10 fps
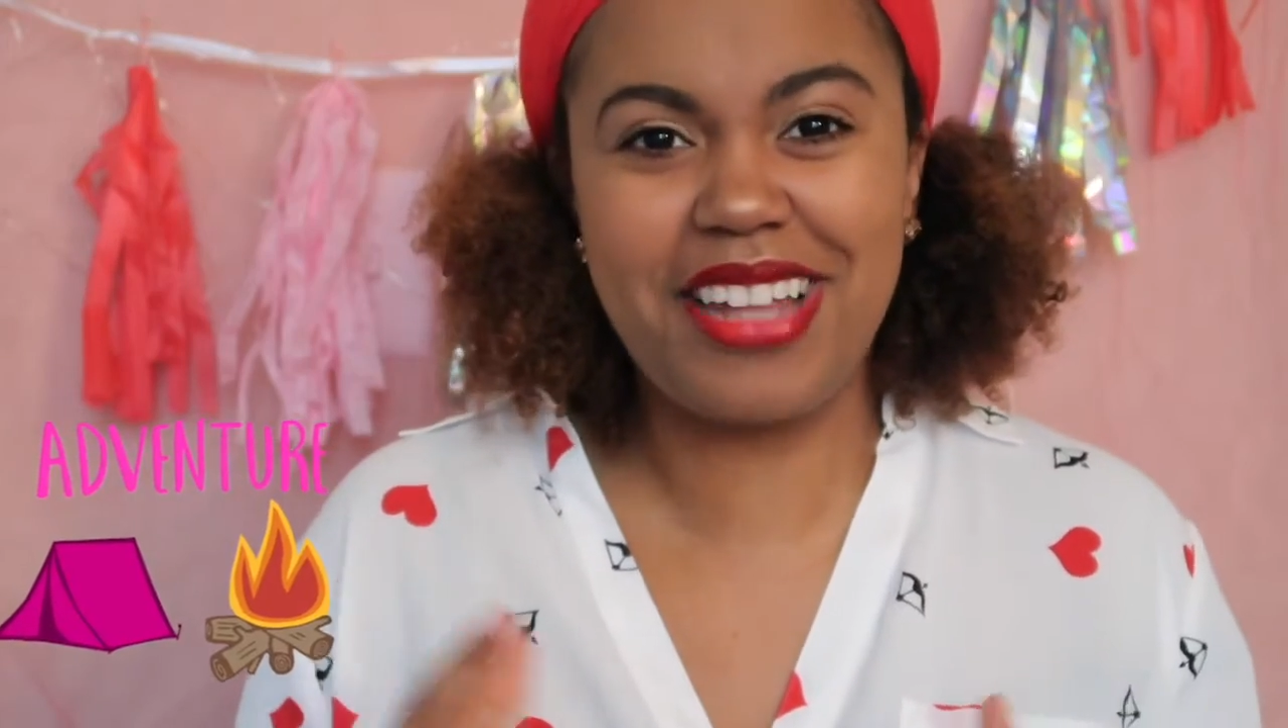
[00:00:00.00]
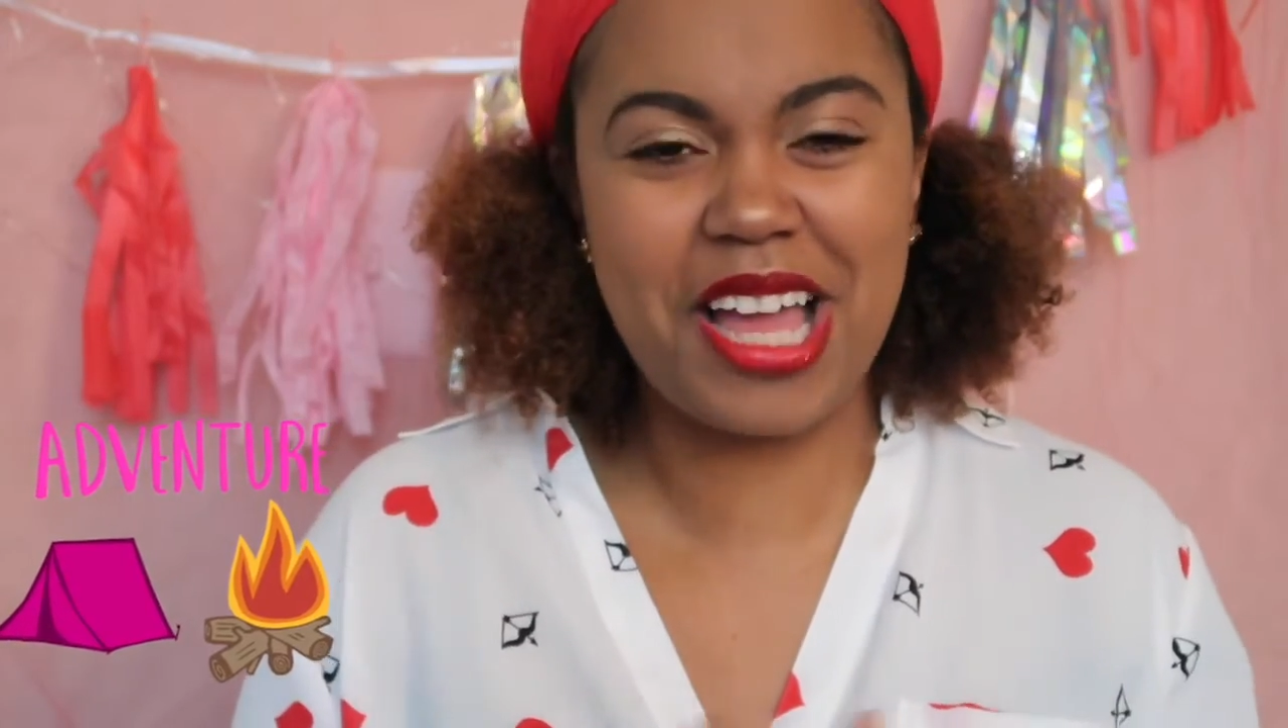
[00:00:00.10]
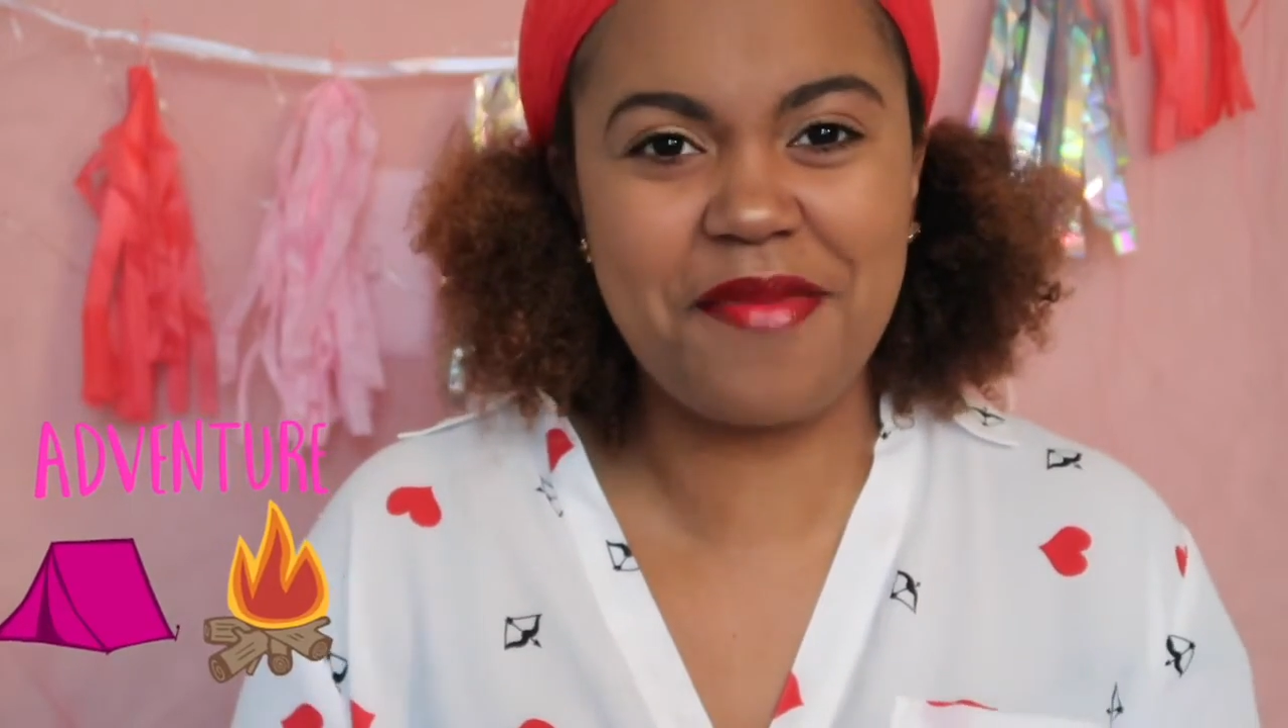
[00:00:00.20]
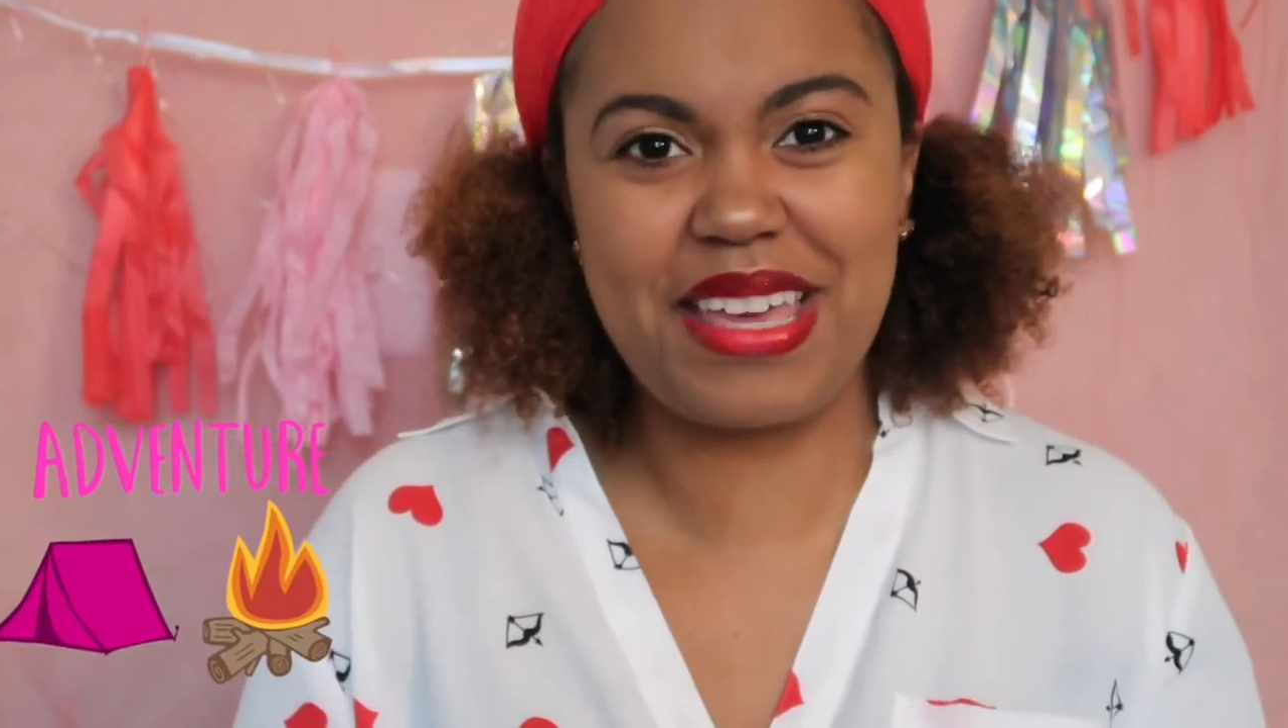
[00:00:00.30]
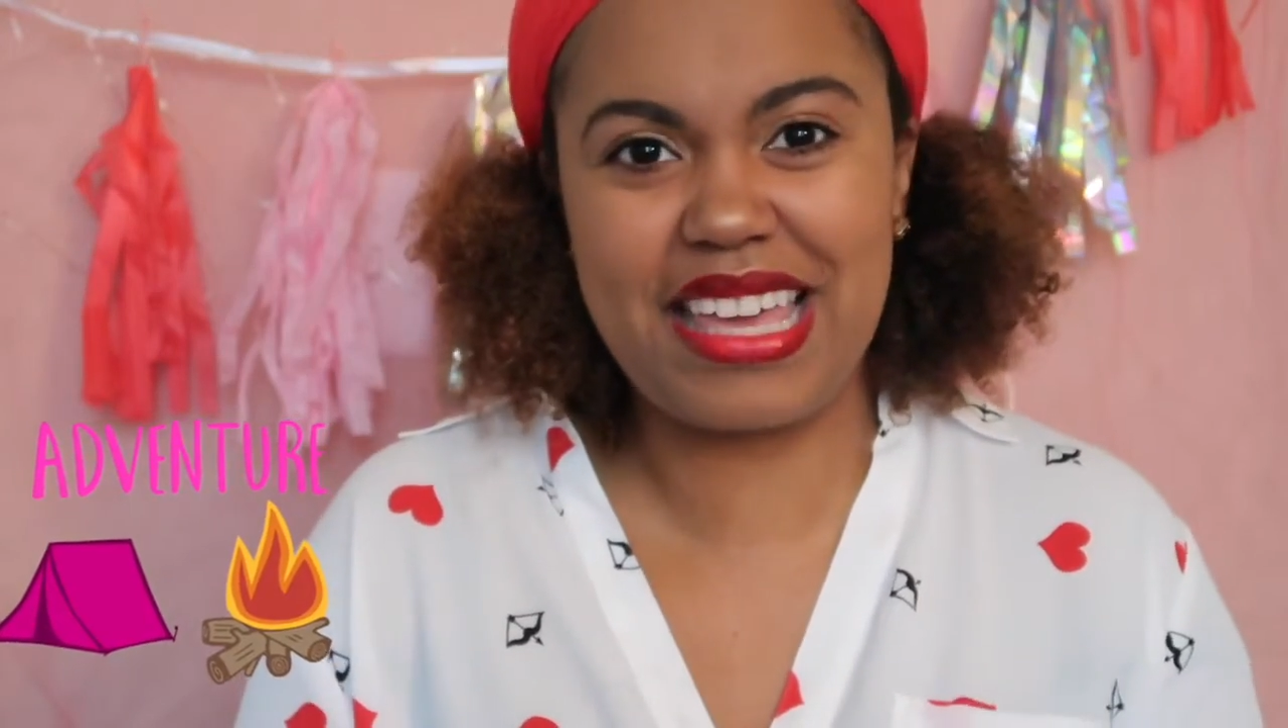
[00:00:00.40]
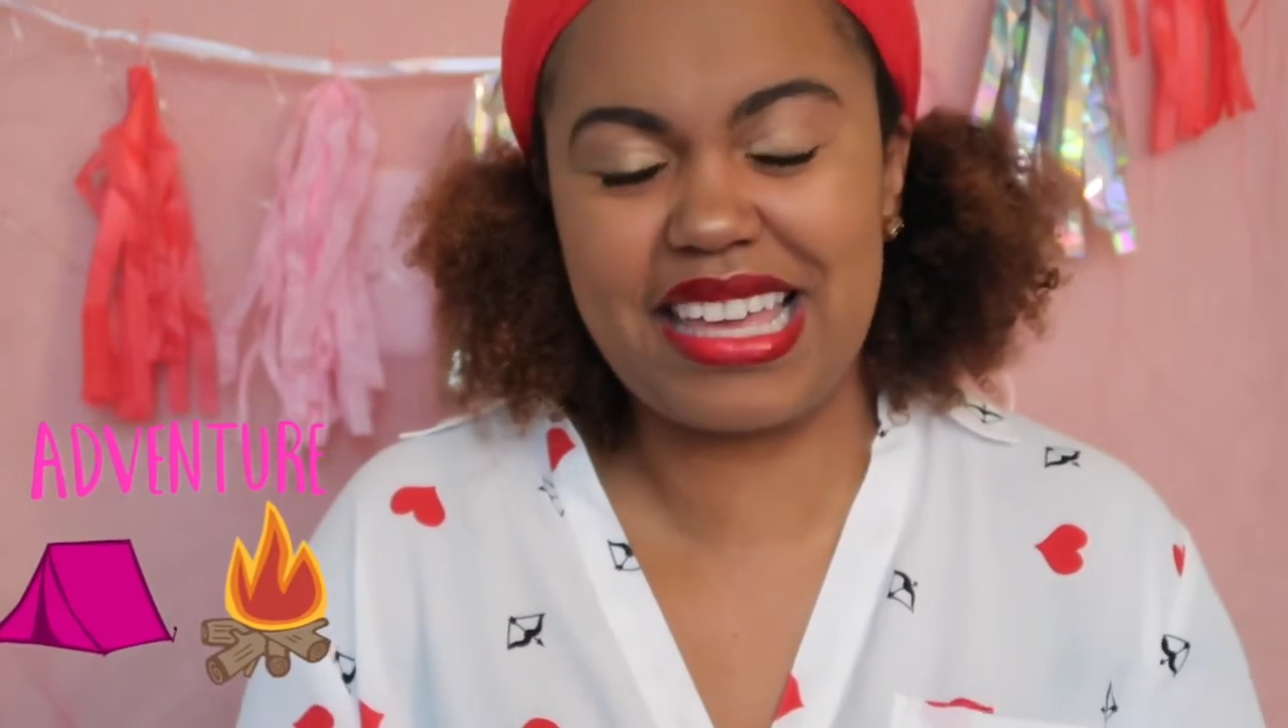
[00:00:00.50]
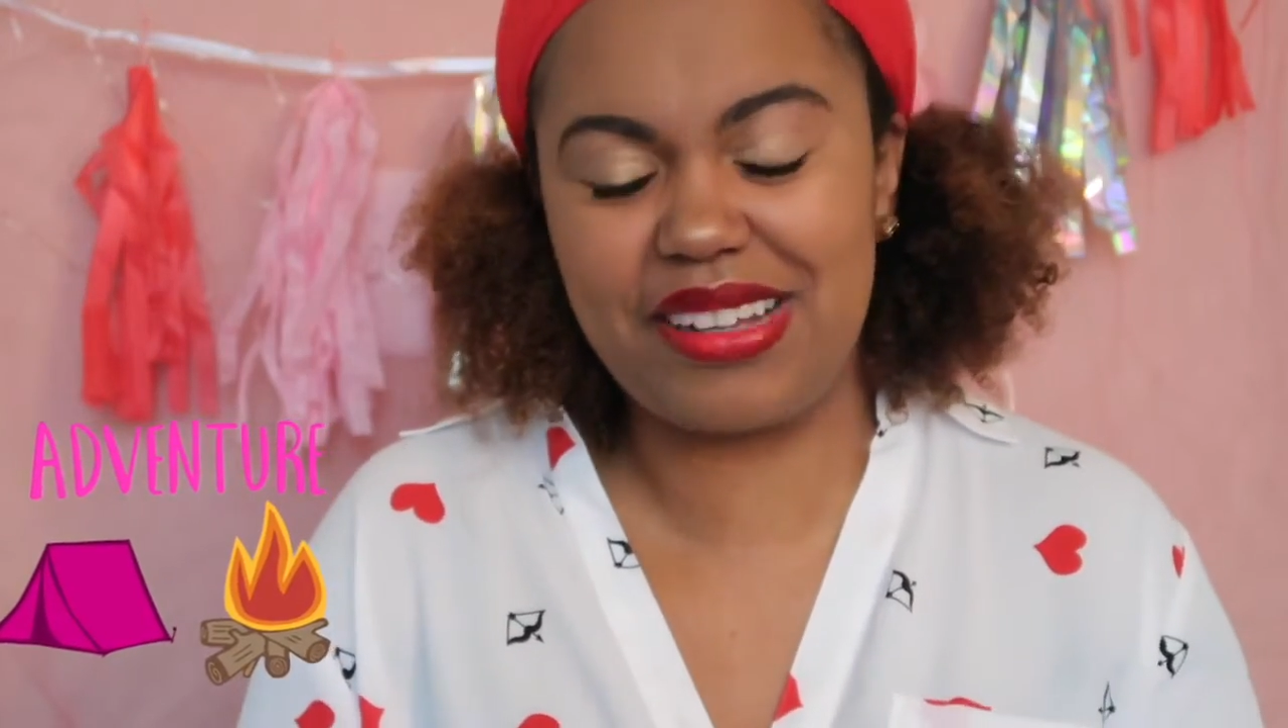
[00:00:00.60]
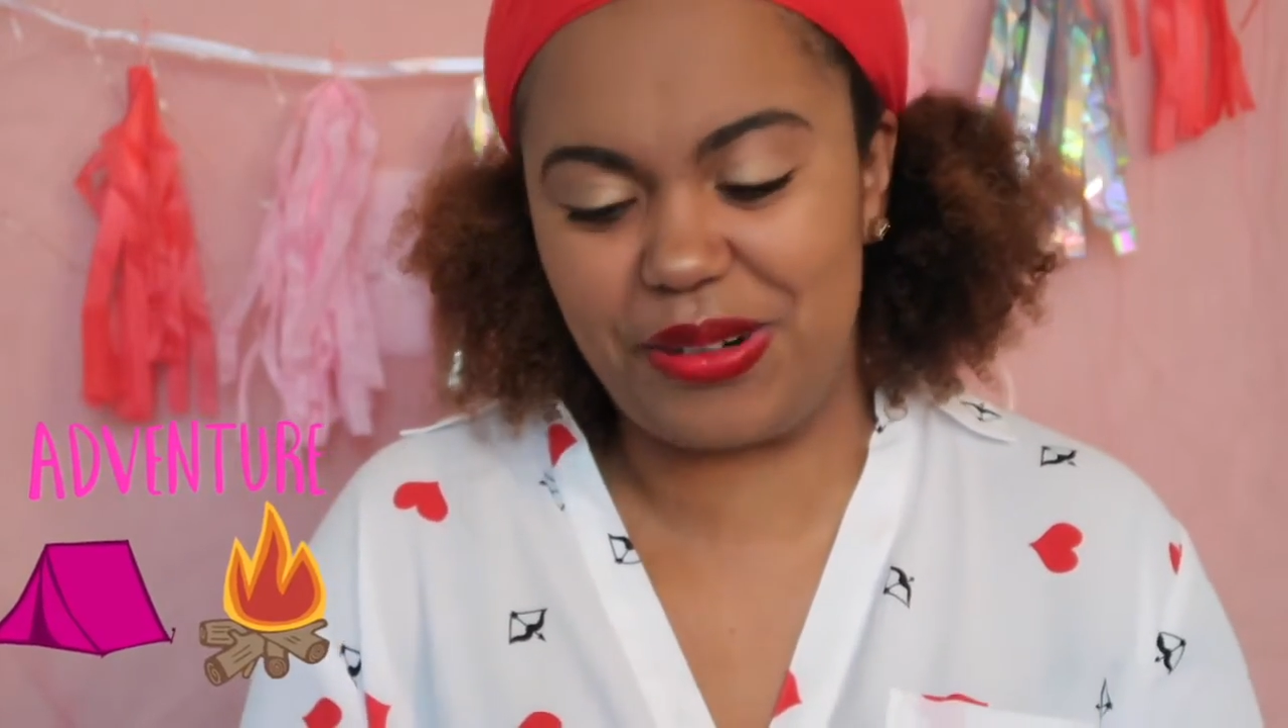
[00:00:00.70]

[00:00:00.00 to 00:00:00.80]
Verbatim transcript: climbing,